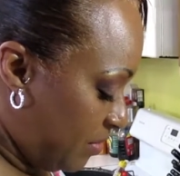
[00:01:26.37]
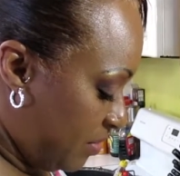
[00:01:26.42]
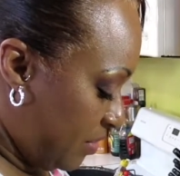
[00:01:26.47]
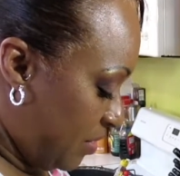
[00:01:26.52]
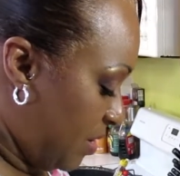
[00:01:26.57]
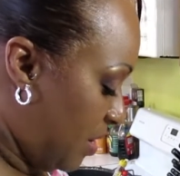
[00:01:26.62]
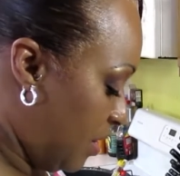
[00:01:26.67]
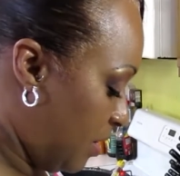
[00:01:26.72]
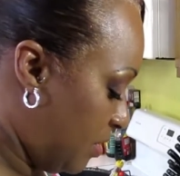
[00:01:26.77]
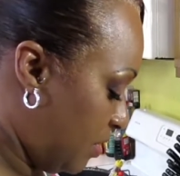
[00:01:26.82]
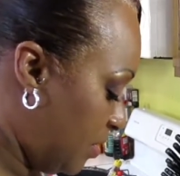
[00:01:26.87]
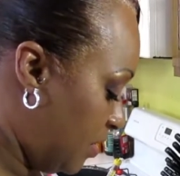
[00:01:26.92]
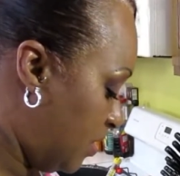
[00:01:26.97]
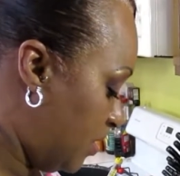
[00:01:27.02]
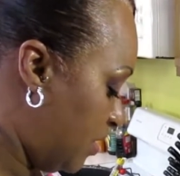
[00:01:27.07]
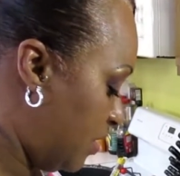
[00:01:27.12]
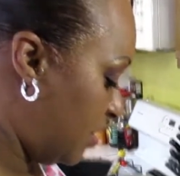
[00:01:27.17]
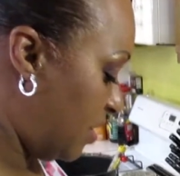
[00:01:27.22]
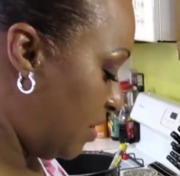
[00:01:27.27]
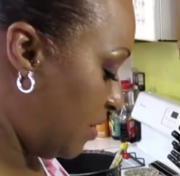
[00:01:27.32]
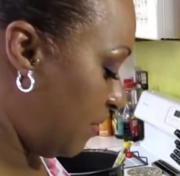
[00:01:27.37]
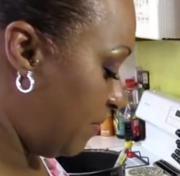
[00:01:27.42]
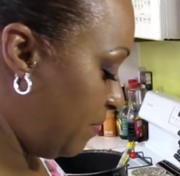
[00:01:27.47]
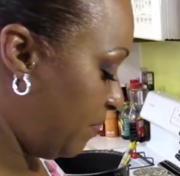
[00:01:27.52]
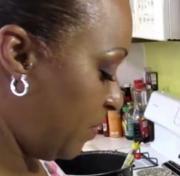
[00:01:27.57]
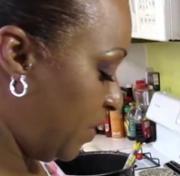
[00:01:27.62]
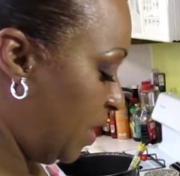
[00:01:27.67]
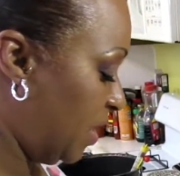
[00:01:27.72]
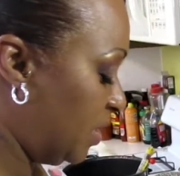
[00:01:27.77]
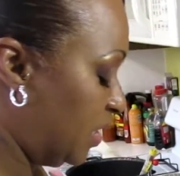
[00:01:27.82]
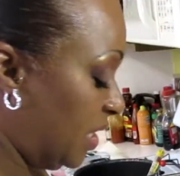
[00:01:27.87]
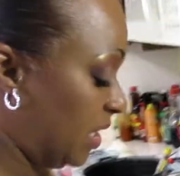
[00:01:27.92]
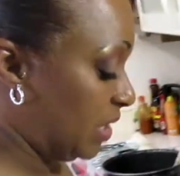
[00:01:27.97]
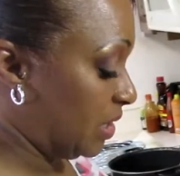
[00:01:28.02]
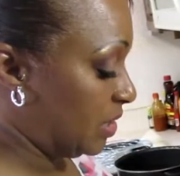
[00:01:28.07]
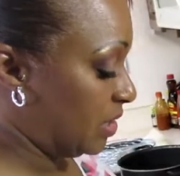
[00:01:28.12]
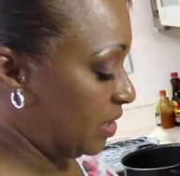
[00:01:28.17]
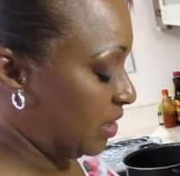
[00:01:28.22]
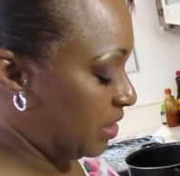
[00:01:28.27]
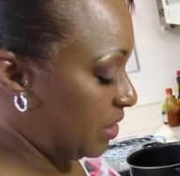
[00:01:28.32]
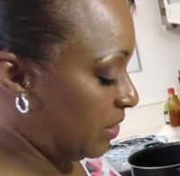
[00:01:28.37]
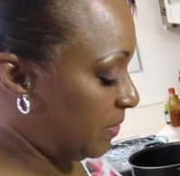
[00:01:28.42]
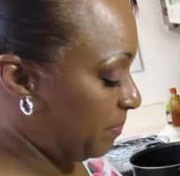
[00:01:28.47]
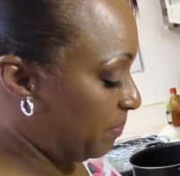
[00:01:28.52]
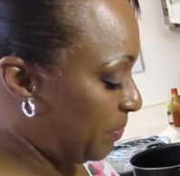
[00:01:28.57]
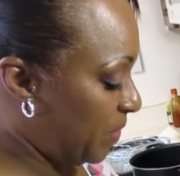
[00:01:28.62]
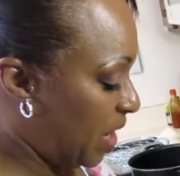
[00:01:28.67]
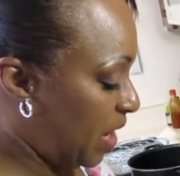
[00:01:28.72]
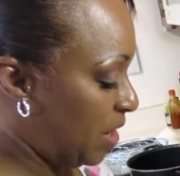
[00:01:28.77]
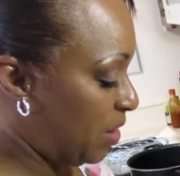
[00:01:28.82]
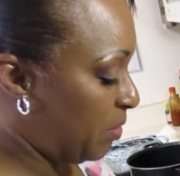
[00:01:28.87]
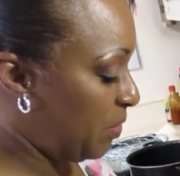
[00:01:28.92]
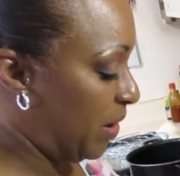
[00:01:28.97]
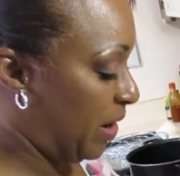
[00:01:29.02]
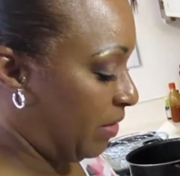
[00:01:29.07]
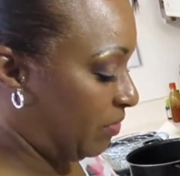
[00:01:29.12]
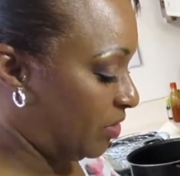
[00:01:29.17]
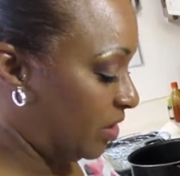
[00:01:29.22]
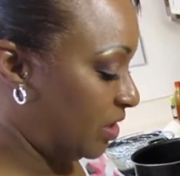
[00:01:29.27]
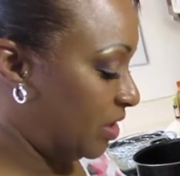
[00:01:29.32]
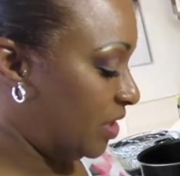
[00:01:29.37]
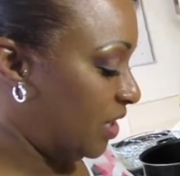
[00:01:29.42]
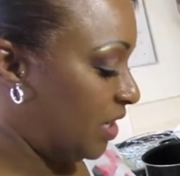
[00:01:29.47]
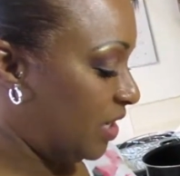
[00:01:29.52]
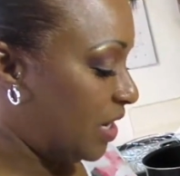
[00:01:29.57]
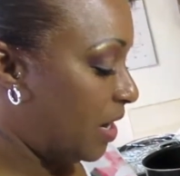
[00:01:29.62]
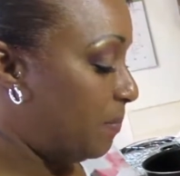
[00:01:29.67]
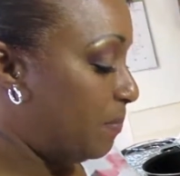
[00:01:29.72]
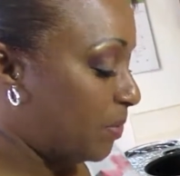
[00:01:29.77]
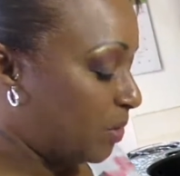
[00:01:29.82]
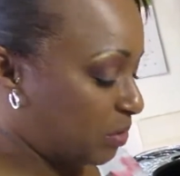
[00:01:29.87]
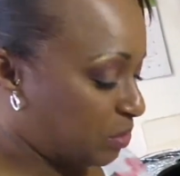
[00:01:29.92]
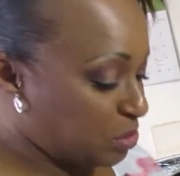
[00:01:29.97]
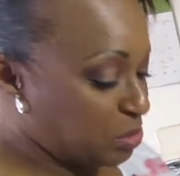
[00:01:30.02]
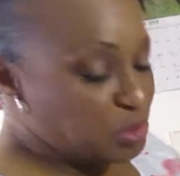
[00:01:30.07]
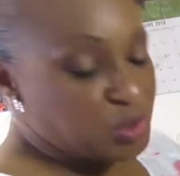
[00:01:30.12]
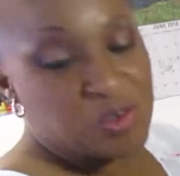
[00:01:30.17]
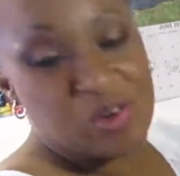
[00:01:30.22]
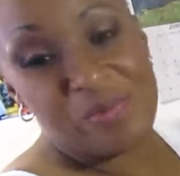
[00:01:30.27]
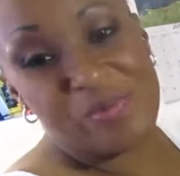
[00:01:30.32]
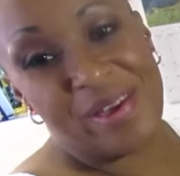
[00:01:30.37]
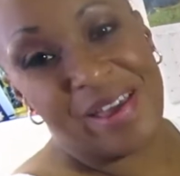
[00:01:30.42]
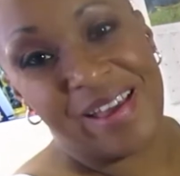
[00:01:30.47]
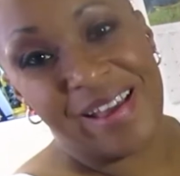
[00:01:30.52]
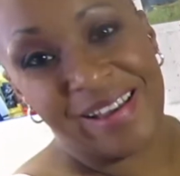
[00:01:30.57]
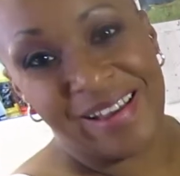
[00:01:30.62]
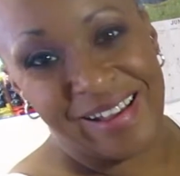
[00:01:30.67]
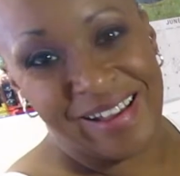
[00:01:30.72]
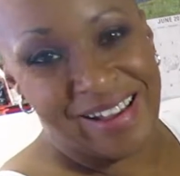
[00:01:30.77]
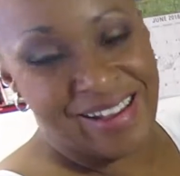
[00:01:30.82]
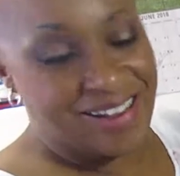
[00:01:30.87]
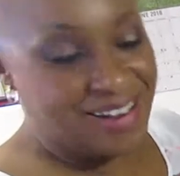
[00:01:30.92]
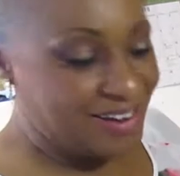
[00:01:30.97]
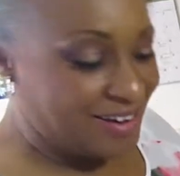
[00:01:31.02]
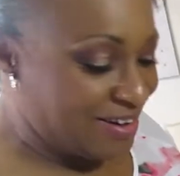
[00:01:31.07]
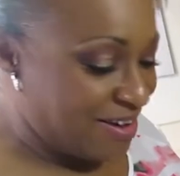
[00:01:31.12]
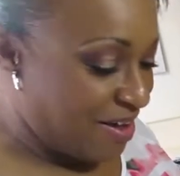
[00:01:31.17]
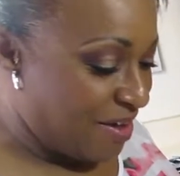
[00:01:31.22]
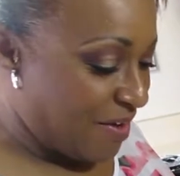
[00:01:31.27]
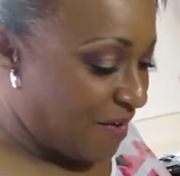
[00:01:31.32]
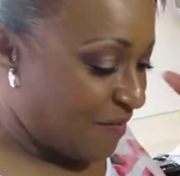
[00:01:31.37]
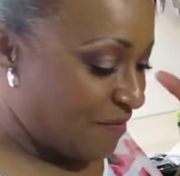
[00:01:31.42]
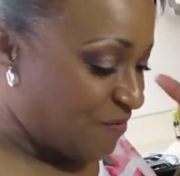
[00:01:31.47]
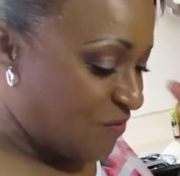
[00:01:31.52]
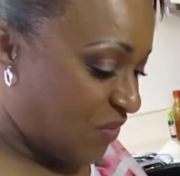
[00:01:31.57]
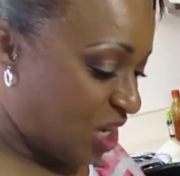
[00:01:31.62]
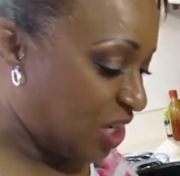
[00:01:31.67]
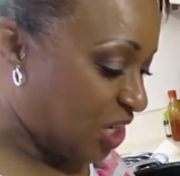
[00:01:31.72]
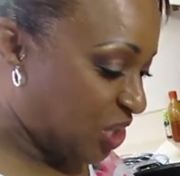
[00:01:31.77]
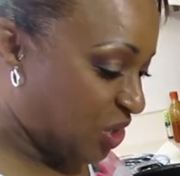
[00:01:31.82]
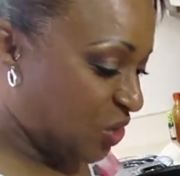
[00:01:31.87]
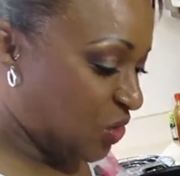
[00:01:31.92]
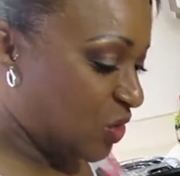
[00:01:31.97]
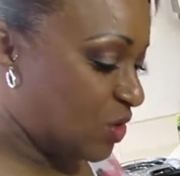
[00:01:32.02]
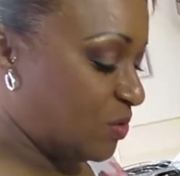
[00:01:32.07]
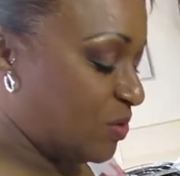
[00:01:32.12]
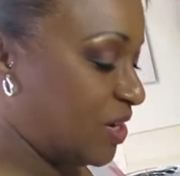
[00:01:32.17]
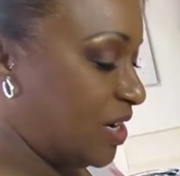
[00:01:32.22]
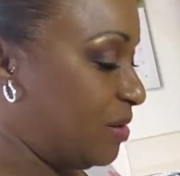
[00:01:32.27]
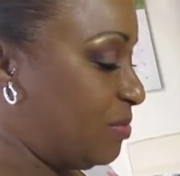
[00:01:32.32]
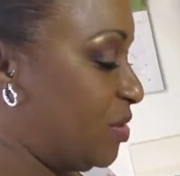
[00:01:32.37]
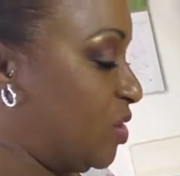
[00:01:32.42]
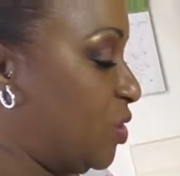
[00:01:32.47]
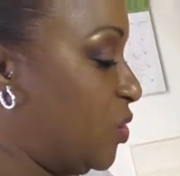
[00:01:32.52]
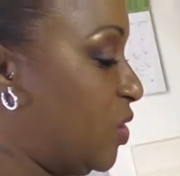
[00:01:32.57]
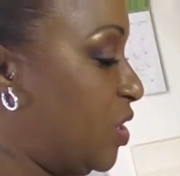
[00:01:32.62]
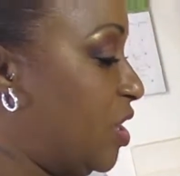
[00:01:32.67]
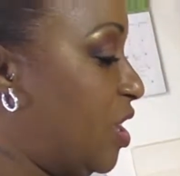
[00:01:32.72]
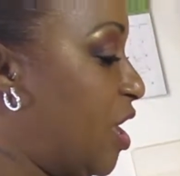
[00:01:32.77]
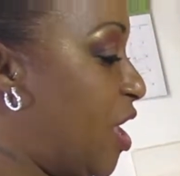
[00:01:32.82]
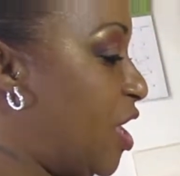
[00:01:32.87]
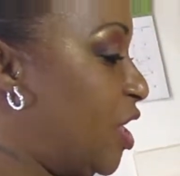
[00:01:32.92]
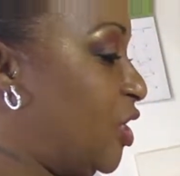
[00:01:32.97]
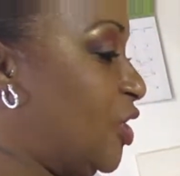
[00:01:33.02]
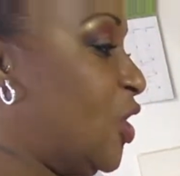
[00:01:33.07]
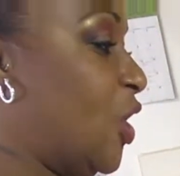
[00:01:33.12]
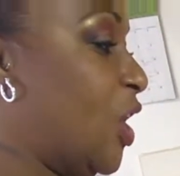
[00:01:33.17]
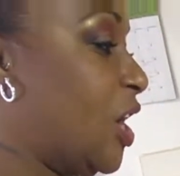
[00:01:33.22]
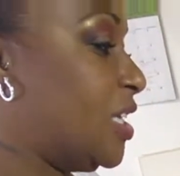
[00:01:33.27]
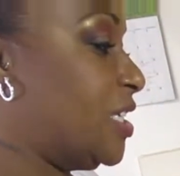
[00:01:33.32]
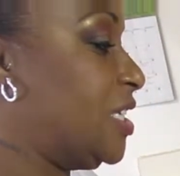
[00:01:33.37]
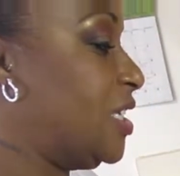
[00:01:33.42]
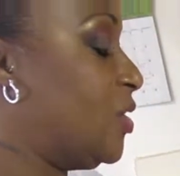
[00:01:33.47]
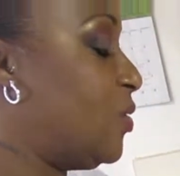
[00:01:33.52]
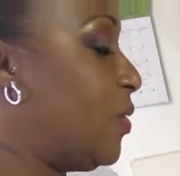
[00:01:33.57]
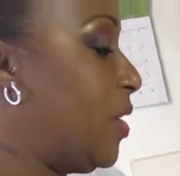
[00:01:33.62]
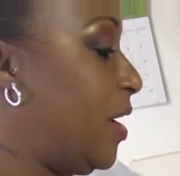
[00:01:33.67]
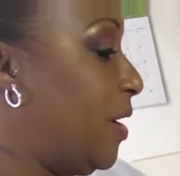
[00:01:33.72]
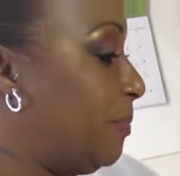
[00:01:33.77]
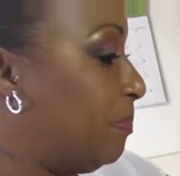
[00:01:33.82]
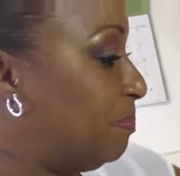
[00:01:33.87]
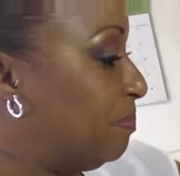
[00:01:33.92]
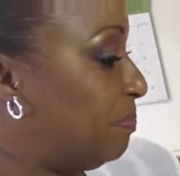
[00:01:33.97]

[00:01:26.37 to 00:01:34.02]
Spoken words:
because it's easier. I don't have to clean up a grocery bag. I can finish doing what I'm doing, toss it away.